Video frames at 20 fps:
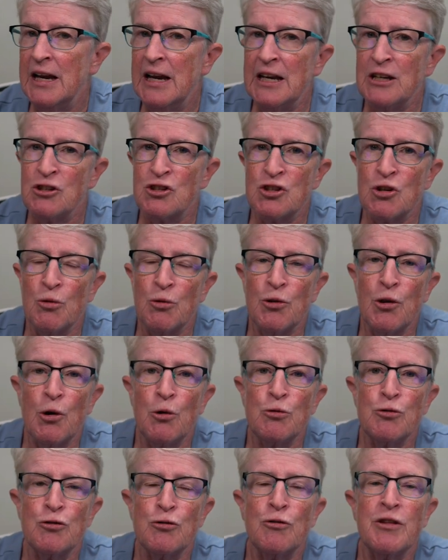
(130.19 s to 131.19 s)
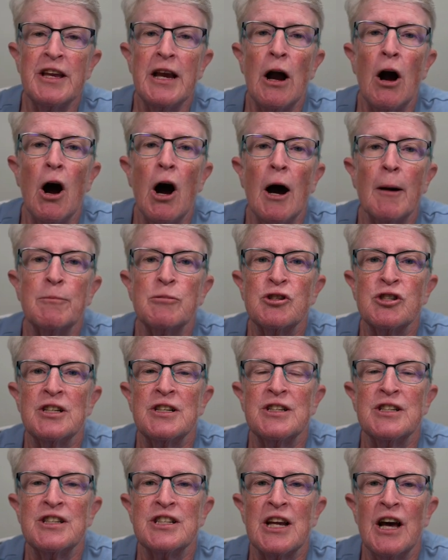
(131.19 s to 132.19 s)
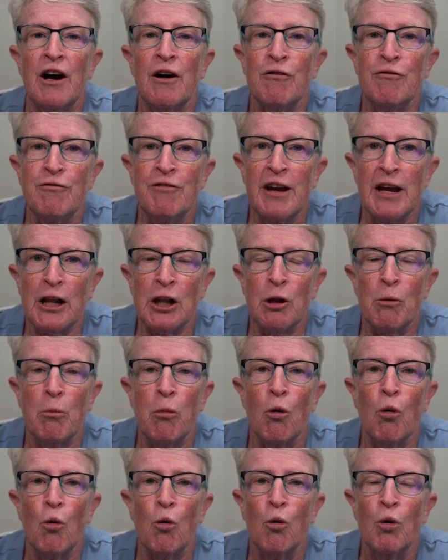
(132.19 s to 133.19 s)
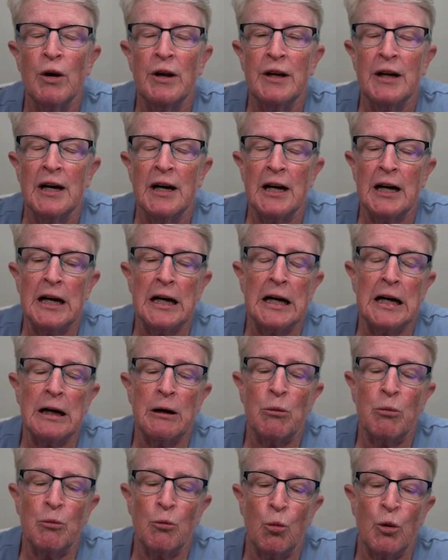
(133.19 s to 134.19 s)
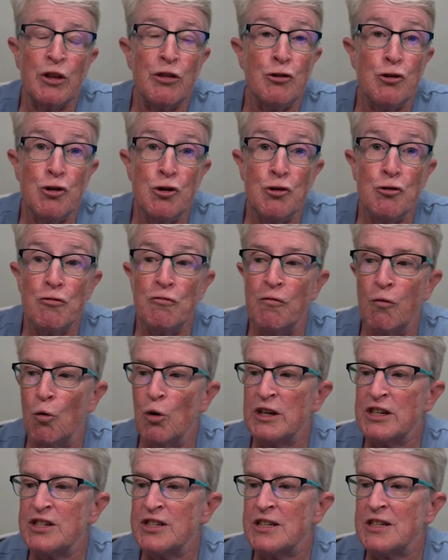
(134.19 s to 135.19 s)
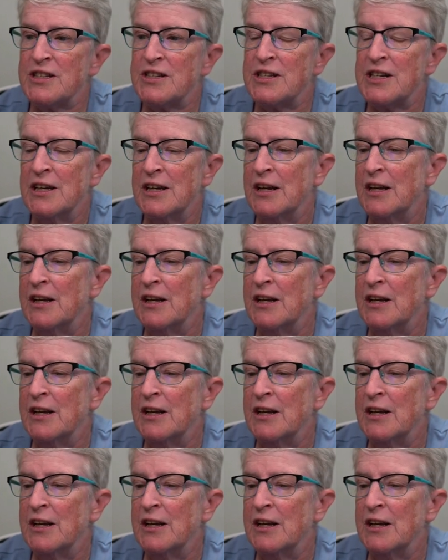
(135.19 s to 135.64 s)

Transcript: And so, those are the options available uh, with new voices.